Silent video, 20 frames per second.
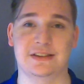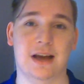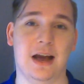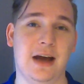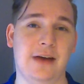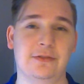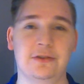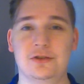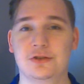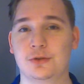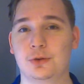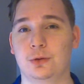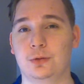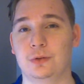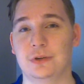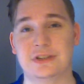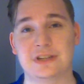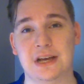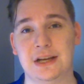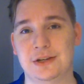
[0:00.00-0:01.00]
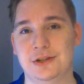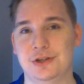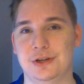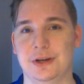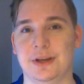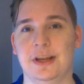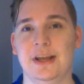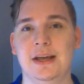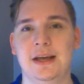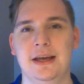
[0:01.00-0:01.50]
After School
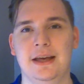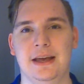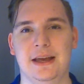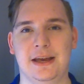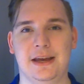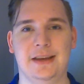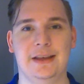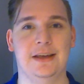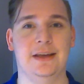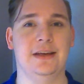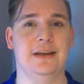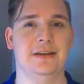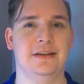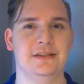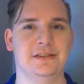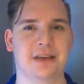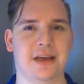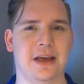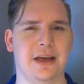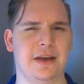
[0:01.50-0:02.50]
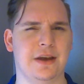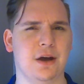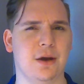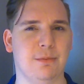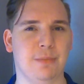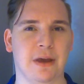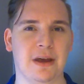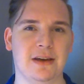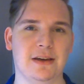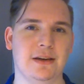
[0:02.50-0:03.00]
Retention. It is an
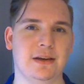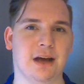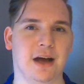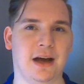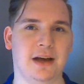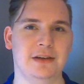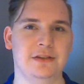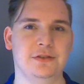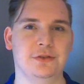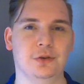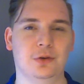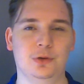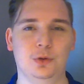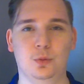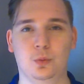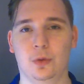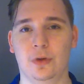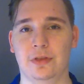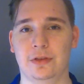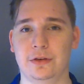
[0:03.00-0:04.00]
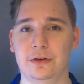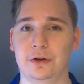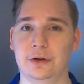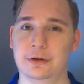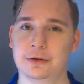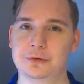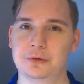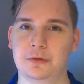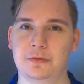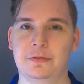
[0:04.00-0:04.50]
abandoned high school with
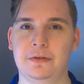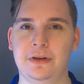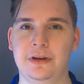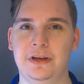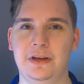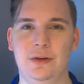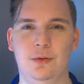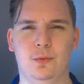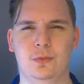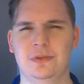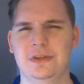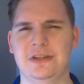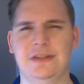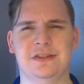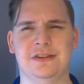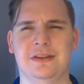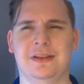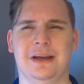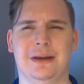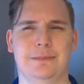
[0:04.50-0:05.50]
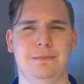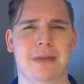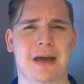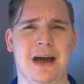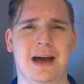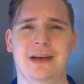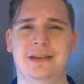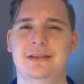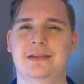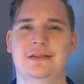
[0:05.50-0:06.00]
nerd graffiti teaching like
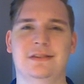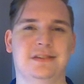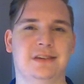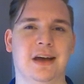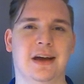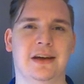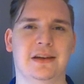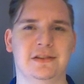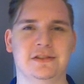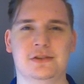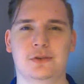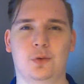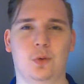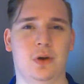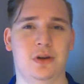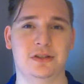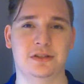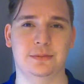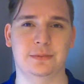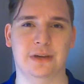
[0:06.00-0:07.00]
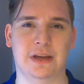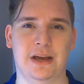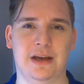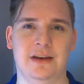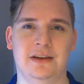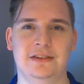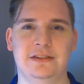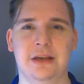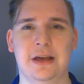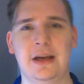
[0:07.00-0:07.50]
math, science, quantum
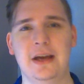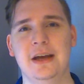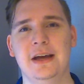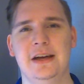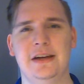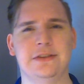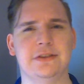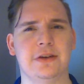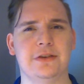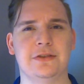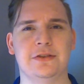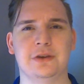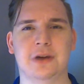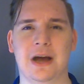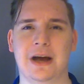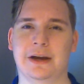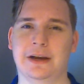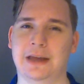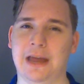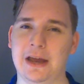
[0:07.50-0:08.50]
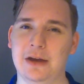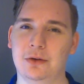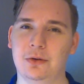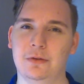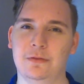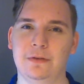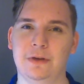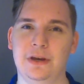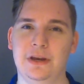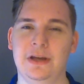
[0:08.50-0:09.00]
mechanics. It's also got gang
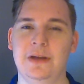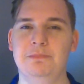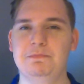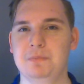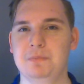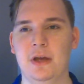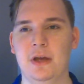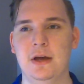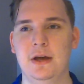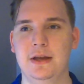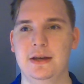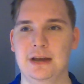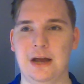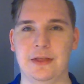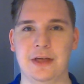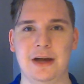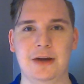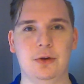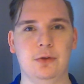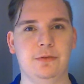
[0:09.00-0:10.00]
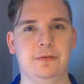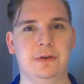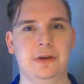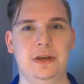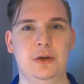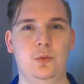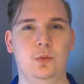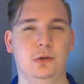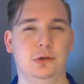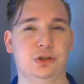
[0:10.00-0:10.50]
graffiti. Now, that
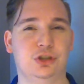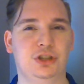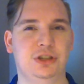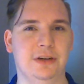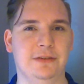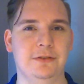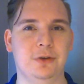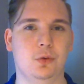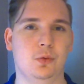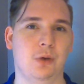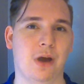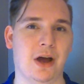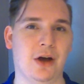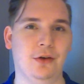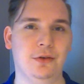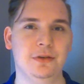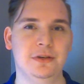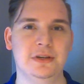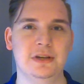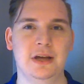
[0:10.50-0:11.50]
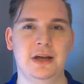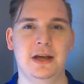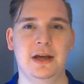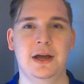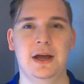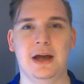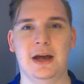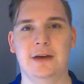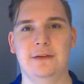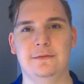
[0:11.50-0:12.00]
graffiti will shift around,
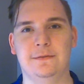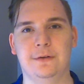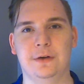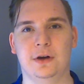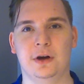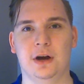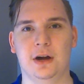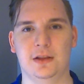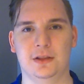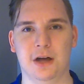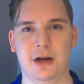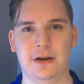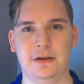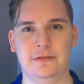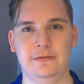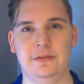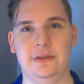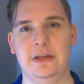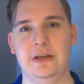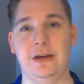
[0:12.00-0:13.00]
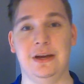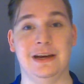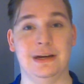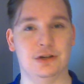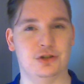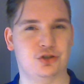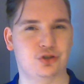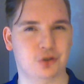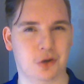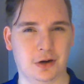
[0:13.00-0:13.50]
and for a lot of the
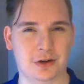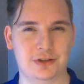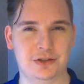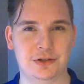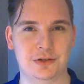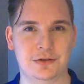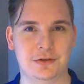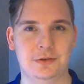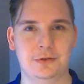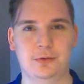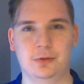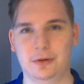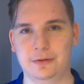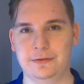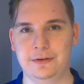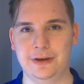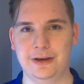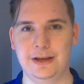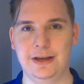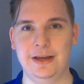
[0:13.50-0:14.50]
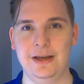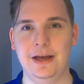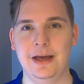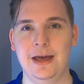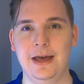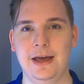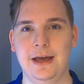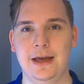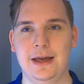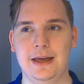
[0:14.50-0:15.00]
instructional graffiti,
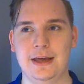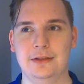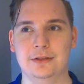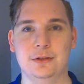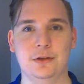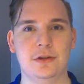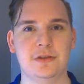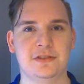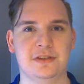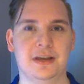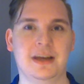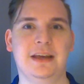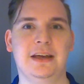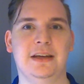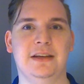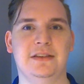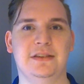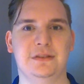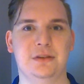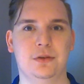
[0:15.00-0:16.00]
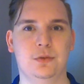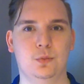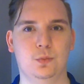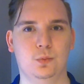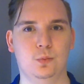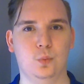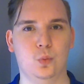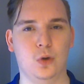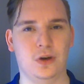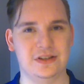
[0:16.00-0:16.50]
it looks like it
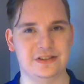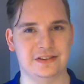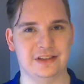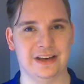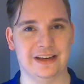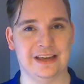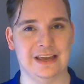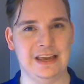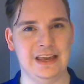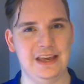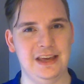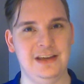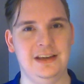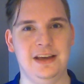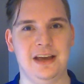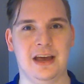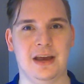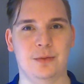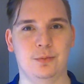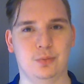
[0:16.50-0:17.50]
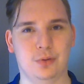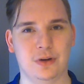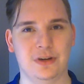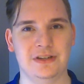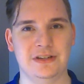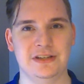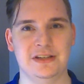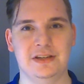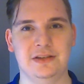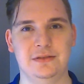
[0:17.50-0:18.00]
was like ink and
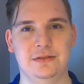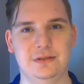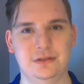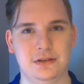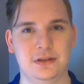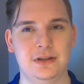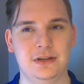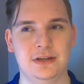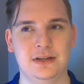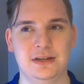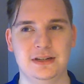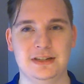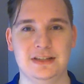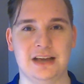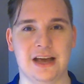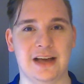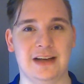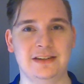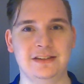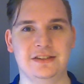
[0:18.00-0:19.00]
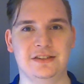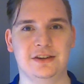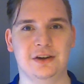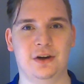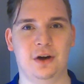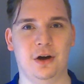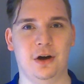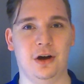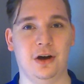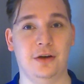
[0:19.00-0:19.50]
printed text
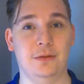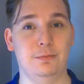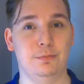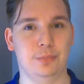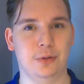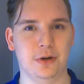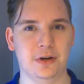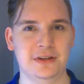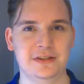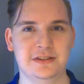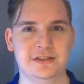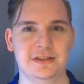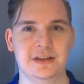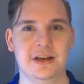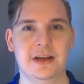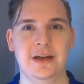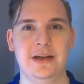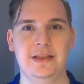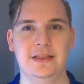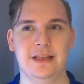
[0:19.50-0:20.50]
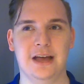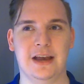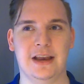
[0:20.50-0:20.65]
on books that